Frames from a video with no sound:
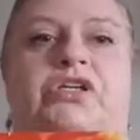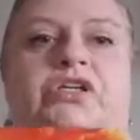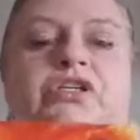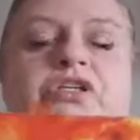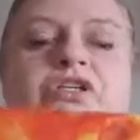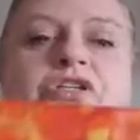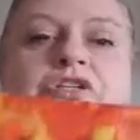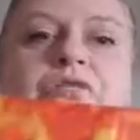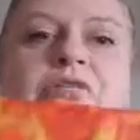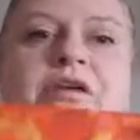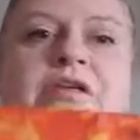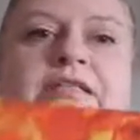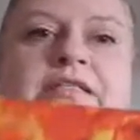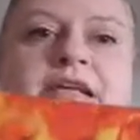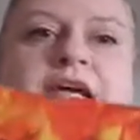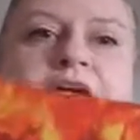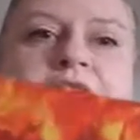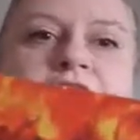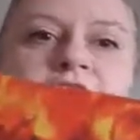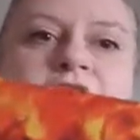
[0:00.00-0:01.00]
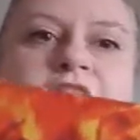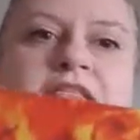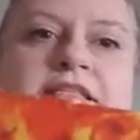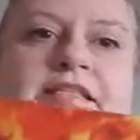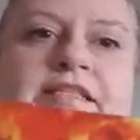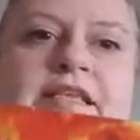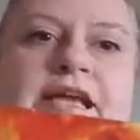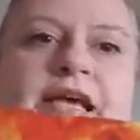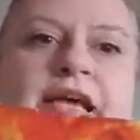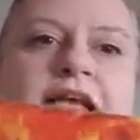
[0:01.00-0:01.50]
to ourselves and
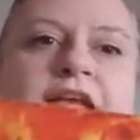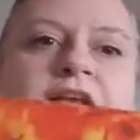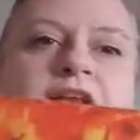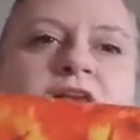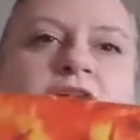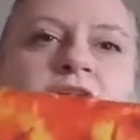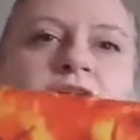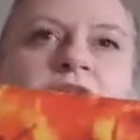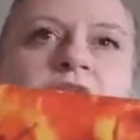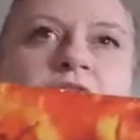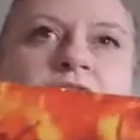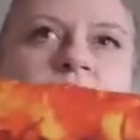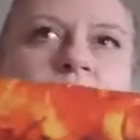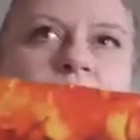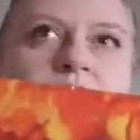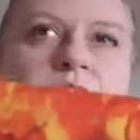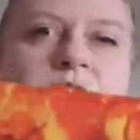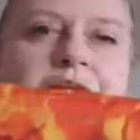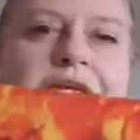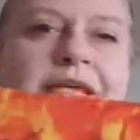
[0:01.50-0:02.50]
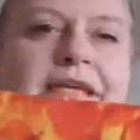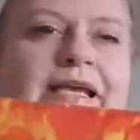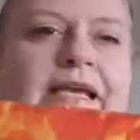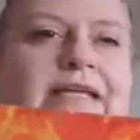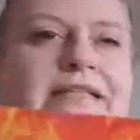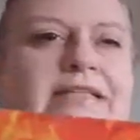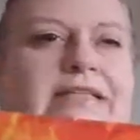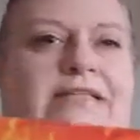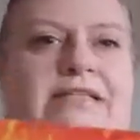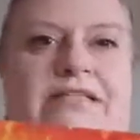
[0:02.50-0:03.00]
staying, not
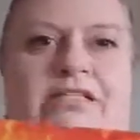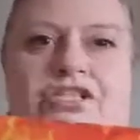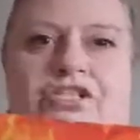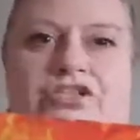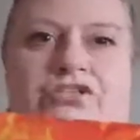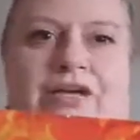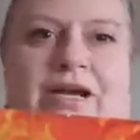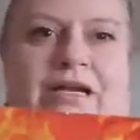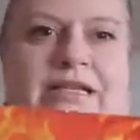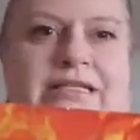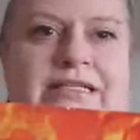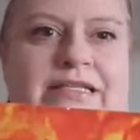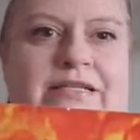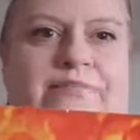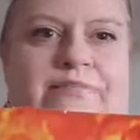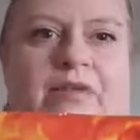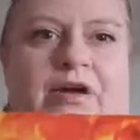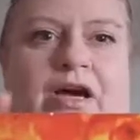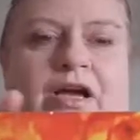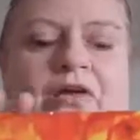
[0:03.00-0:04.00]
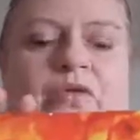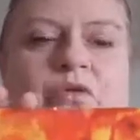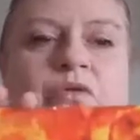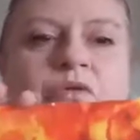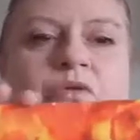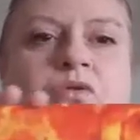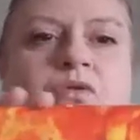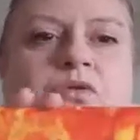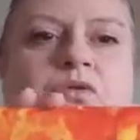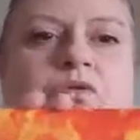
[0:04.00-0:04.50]
getting distracted by
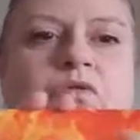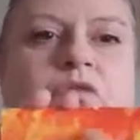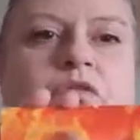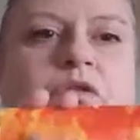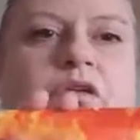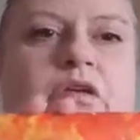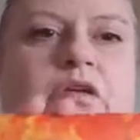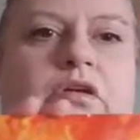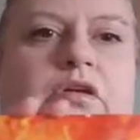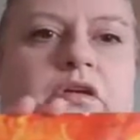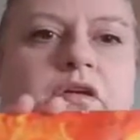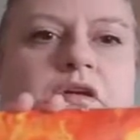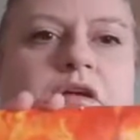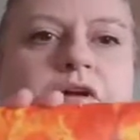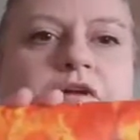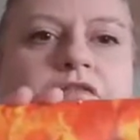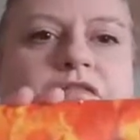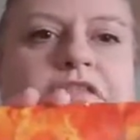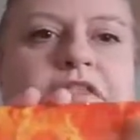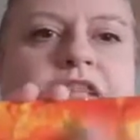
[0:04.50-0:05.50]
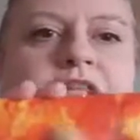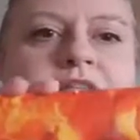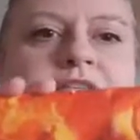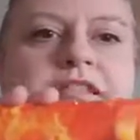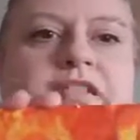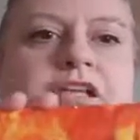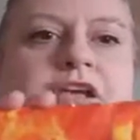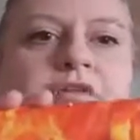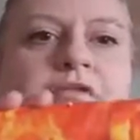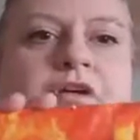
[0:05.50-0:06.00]
all of this
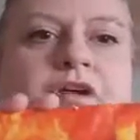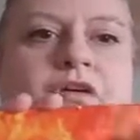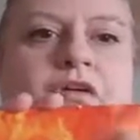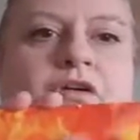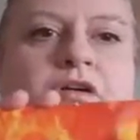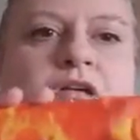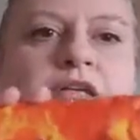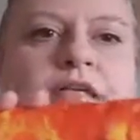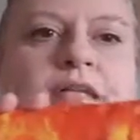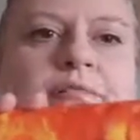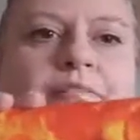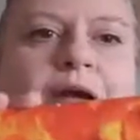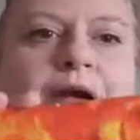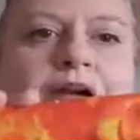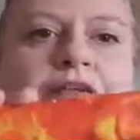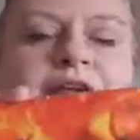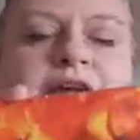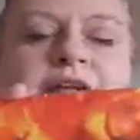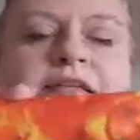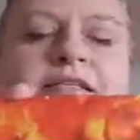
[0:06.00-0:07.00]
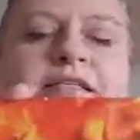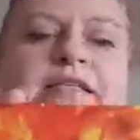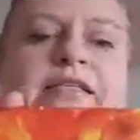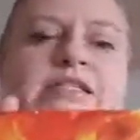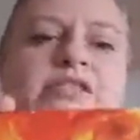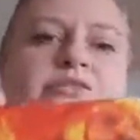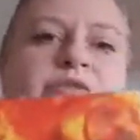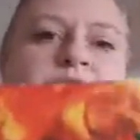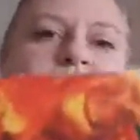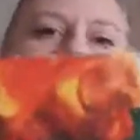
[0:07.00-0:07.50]
going on in the background. And it's
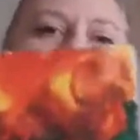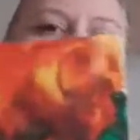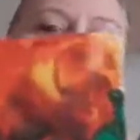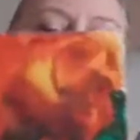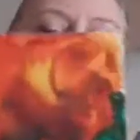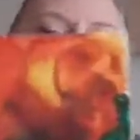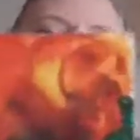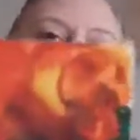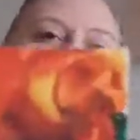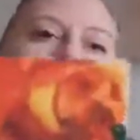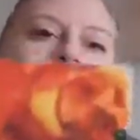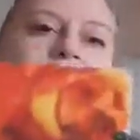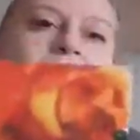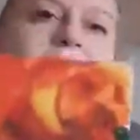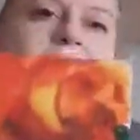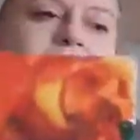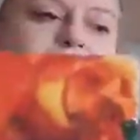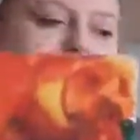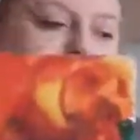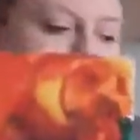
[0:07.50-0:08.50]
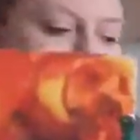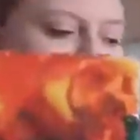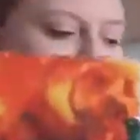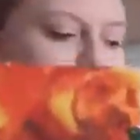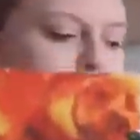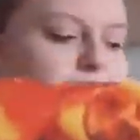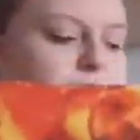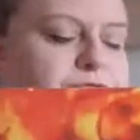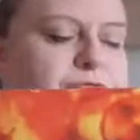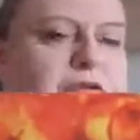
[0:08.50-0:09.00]
quite interesting,
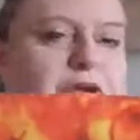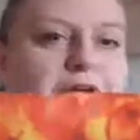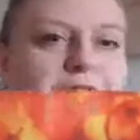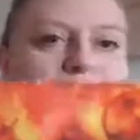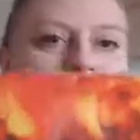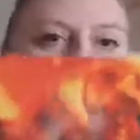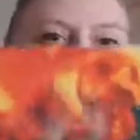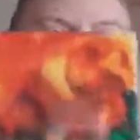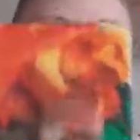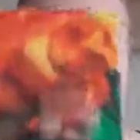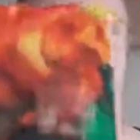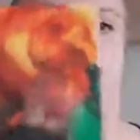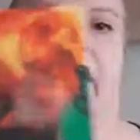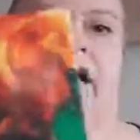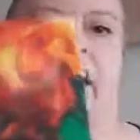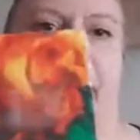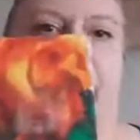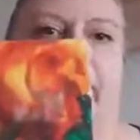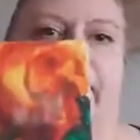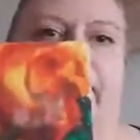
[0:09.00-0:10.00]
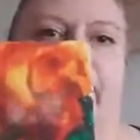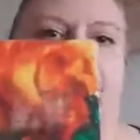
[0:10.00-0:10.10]
really, that I